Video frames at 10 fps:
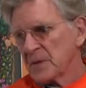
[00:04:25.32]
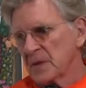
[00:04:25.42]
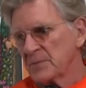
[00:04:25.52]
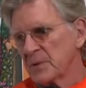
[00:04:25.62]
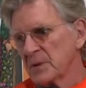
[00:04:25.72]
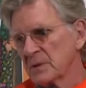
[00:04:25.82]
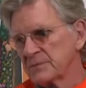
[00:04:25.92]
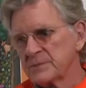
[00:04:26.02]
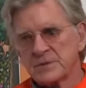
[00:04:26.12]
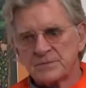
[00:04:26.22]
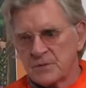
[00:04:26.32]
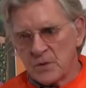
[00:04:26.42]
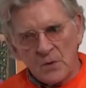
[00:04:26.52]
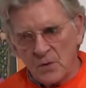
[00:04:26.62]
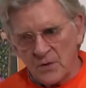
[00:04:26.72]
it will just
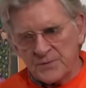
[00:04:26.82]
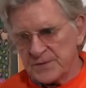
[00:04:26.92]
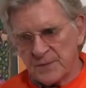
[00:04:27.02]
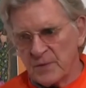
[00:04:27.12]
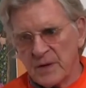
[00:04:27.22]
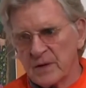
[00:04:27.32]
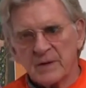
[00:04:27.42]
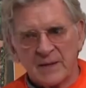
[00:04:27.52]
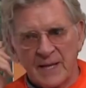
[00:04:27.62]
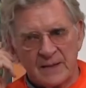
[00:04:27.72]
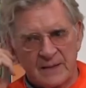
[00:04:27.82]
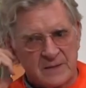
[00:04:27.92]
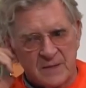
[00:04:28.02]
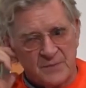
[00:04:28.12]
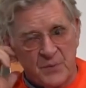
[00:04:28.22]
go off somewhere and land
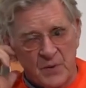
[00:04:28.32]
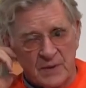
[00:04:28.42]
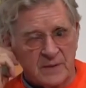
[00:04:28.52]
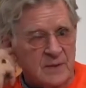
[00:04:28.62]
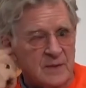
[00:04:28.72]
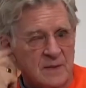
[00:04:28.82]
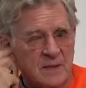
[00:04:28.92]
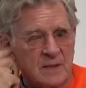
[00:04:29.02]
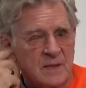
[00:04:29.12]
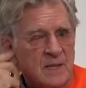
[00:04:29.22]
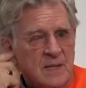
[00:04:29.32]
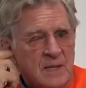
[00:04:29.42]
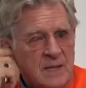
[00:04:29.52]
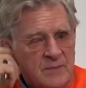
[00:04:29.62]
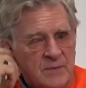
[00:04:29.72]
on some point, and then
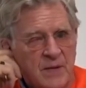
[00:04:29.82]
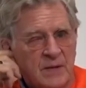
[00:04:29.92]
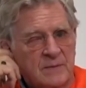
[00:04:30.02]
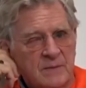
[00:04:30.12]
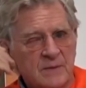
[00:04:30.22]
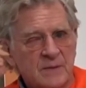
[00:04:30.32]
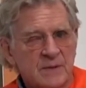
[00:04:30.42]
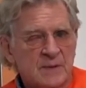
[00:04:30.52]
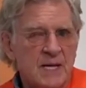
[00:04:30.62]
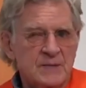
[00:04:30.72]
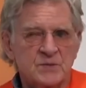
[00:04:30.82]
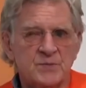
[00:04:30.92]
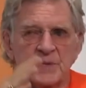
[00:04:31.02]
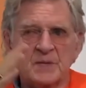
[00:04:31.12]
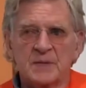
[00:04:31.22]
it will not. It, it has to
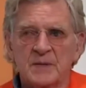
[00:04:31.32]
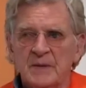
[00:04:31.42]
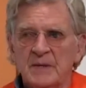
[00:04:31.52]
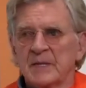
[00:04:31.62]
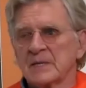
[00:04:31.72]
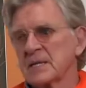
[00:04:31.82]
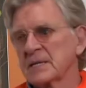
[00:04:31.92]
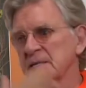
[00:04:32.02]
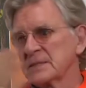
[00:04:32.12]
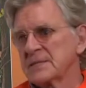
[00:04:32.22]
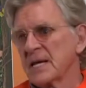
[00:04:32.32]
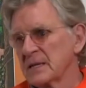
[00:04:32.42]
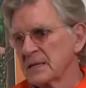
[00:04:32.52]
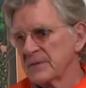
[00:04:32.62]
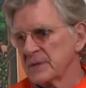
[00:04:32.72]
be. It's like in
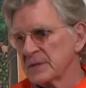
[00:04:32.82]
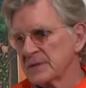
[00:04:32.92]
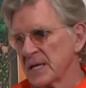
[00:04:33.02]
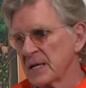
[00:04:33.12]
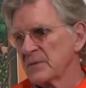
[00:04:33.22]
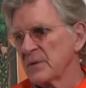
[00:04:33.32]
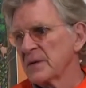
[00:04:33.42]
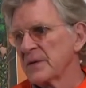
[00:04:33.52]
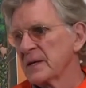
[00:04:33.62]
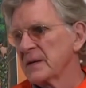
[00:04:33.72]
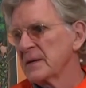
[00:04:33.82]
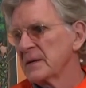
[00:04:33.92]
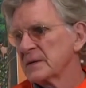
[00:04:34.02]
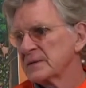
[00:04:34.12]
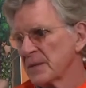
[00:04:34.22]
Zen, even in Zen, where they
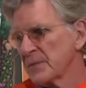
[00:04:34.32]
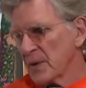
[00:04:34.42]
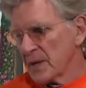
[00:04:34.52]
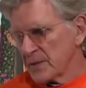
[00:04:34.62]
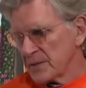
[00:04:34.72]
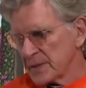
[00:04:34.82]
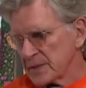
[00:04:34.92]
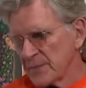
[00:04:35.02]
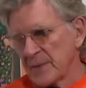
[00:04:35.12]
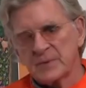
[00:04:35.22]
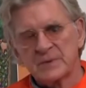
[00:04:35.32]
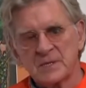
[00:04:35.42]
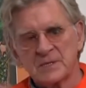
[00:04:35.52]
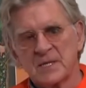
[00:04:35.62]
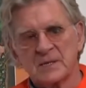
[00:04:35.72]
some way the way some people
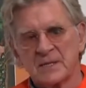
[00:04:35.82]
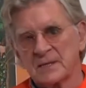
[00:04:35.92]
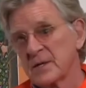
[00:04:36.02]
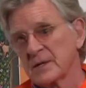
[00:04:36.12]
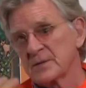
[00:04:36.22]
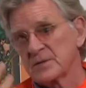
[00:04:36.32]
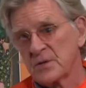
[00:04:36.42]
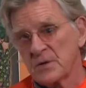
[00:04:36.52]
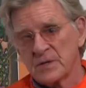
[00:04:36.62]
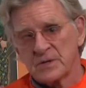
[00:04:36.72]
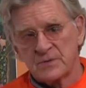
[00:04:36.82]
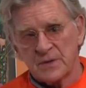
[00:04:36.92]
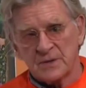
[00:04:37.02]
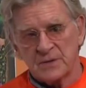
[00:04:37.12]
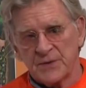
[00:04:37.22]
teach Zen, they try to discourage
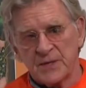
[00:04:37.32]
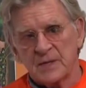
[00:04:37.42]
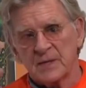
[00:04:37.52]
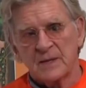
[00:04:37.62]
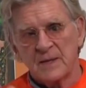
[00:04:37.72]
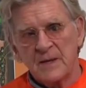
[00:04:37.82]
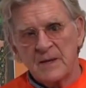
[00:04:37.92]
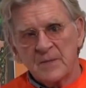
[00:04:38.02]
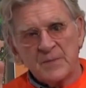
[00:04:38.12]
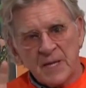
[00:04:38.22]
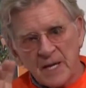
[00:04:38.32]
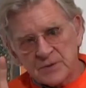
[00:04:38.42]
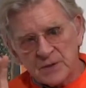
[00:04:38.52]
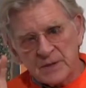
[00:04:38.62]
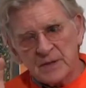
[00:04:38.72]
critical thinking, but
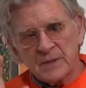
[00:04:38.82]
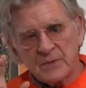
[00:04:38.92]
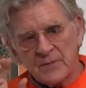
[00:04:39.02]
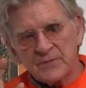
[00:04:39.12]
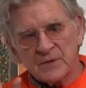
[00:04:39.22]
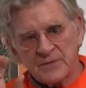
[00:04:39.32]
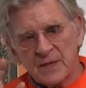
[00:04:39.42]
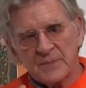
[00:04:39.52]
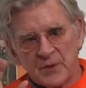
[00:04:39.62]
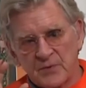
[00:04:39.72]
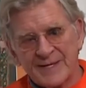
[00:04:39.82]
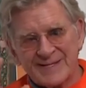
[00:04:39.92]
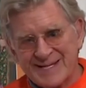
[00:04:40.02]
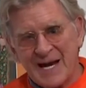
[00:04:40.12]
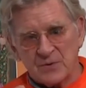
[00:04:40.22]
actually you have to develop a
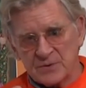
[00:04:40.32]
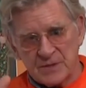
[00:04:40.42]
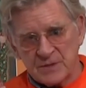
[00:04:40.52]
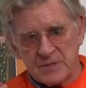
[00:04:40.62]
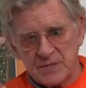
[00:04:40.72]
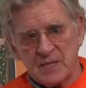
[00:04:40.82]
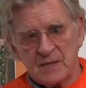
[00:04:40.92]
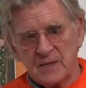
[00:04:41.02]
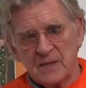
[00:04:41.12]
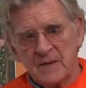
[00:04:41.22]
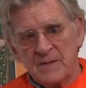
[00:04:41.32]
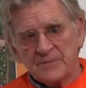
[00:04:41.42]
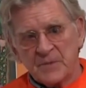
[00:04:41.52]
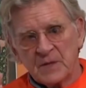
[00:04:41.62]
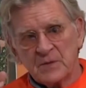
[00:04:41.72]
great doubt in Zen,
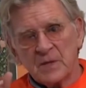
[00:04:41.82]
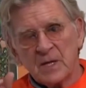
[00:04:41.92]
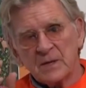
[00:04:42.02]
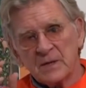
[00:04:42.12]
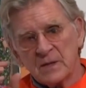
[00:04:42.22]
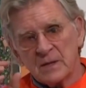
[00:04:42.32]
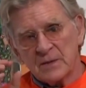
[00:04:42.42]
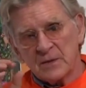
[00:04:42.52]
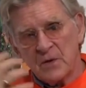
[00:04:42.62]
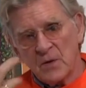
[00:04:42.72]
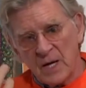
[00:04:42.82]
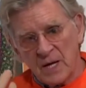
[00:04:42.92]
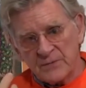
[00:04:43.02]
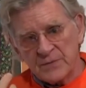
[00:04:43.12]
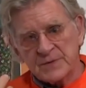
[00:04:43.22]
and and uh, the
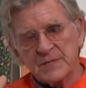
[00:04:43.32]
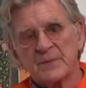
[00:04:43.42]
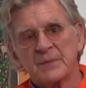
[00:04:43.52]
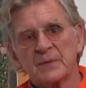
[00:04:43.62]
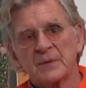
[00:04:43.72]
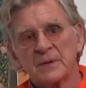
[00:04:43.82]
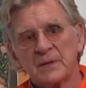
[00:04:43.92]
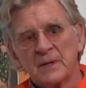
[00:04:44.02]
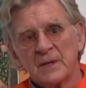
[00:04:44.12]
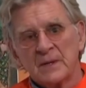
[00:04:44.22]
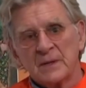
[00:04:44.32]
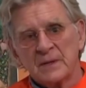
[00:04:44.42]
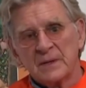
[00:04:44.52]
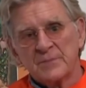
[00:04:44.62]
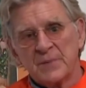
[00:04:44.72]
koan, for example,
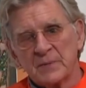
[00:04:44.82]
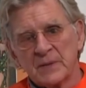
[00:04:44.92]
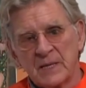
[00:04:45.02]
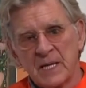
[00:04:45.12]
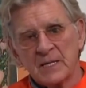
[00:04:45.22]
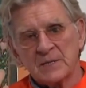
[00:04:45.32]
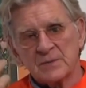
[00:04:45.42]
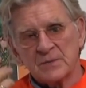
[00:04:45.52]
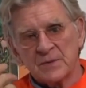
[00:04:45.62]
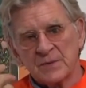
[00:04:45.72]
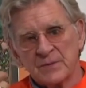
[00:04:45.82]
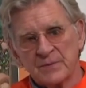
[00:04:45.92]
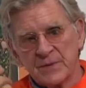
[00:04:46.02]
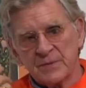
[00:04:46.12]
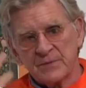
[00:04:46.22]
the public case or the
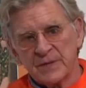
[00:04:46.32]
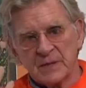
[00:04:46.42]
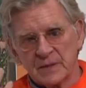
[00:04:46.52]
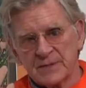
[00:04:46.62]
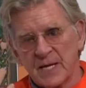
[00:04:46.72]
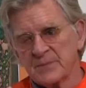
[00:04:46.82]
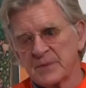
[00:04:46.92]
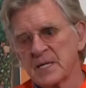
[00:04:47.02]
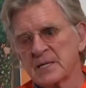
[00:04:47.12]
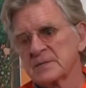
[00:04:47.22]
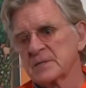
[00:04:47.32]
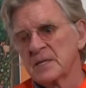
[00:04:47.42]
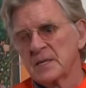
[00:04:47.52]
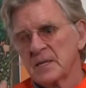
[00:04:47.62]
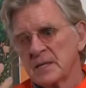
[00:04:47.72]
the riddle type case
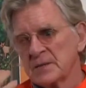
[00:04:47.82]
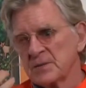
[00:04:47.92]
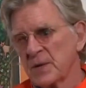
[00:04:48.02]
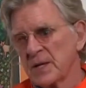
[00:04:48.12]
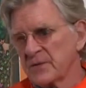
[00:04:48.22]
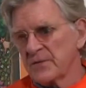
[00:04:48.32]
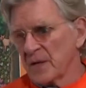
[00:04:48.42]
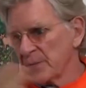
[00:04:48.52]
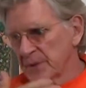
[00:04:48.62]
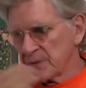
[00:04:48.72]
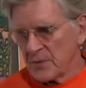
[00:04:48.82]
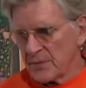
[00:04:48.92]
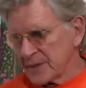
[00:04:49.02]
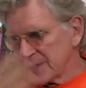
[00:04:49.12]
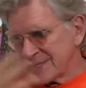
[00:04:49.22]
is a way of developing
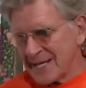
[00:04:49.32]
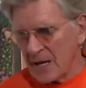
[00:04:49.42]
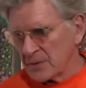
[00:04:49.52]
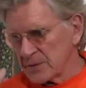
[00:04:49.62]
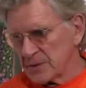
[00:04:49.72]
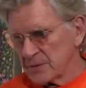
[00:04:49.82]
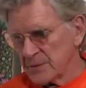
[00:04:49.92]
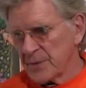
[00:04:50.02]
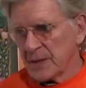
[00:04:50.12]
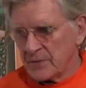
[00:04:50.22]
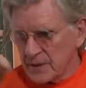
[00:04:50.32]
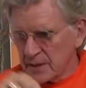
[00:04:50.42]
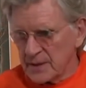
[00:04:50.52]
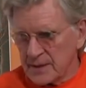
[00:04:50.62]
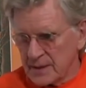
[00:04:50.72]
tremendous doubt by
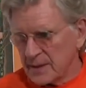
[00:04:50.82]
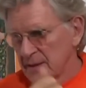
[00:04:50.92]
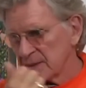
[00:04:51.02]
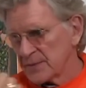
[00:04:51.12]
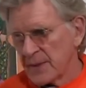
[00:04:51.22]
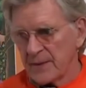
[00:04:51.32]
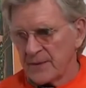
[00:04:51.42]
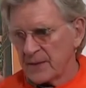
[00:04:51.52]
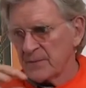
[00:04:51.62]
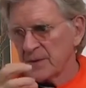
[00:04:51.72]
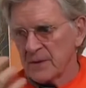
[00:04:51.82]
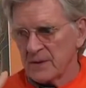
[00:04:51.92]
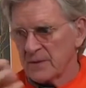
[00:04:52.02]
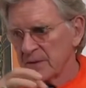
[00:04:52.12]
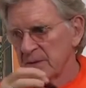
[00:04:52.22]
critically thinking this way and that way and the
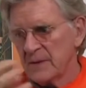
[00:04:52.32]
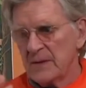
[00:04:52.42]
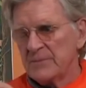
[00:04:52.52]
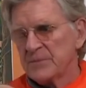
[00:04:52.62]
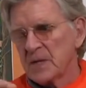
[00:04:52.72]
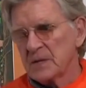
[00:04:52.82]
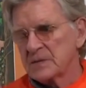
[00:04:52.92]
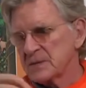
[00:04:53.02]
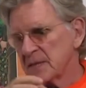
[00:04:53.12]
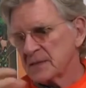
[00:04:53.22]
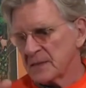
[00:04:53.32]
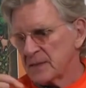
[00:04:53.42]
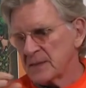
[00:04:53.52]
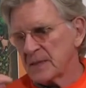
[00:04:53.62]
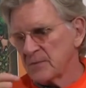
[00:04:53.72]
other. And isn't that the
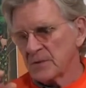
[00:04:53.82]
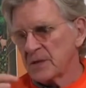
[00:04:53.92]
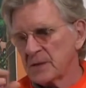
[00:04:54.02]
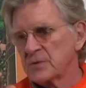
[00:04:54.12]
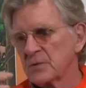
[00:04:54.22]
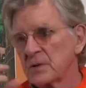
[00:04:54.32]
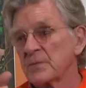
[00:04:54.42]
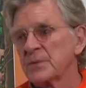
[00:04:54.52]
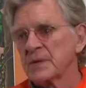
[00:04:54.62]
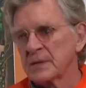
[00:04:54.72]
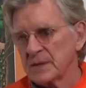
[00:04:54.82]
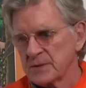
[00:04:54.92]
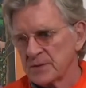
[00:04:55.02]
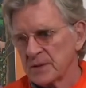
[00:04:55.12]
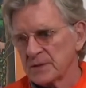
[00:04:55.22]
thinking will get you completely
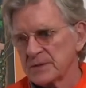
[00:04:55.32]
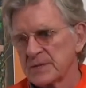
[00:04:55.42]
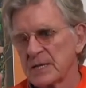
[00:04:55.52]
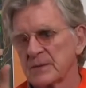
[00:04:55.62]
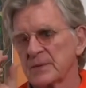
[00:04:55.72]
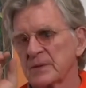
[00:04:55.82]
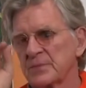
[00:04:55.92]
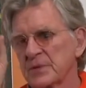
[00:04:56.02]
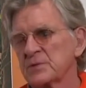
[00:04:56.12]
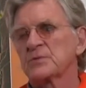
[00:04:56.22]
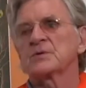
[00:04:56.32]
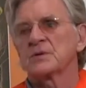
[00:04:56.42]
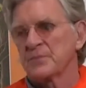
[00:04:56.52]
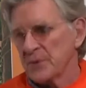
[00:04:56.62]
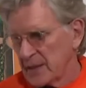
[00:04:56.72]
to the understanding, but it brings you to
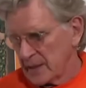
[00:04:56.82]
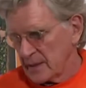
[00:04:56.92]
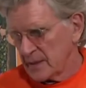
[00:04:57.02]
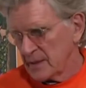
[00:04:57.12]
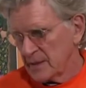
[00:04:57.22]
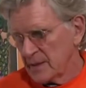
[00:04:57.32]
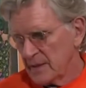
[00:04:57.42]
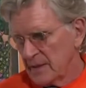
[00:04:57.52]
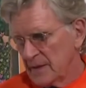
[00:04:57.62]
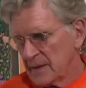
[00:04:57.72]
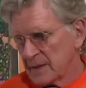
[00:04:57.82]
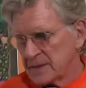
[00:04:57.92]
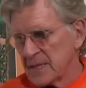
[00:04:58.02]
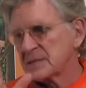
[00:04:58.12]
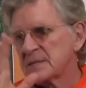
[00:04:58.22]
the brink.
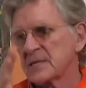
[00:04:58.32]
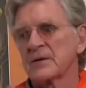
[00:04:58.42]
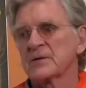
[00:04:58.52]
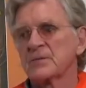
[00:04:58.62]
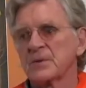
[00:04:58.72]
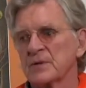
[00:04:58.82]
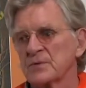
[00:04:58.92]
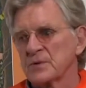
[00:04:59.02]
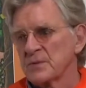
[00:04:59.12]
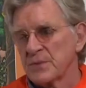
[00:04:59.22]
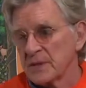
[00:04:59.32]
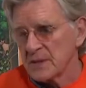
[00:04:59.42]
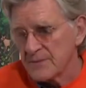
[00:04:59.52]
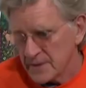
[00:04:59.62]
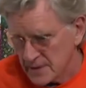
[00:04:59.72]
It's necessary to bring you to the brink,
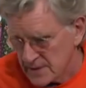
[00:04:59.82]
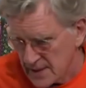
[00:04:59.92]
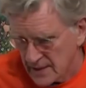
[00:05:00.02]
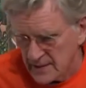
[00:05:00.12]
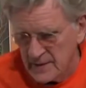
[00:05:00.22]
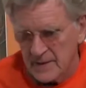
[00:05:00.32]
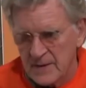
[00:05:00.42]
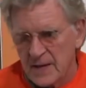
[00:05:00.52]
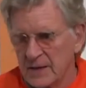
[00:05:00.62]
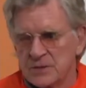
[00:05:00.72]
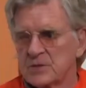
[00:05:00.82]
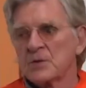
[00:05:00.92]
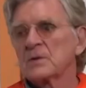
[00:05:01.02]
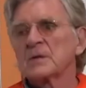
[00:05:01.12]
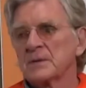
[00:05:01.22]
even in Zen. And it's
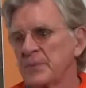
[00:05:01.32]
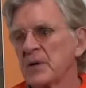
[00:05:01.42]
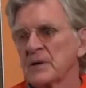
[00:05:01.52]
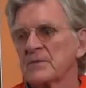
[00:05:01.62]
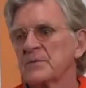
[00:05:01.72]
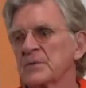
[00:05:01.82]
totally part of the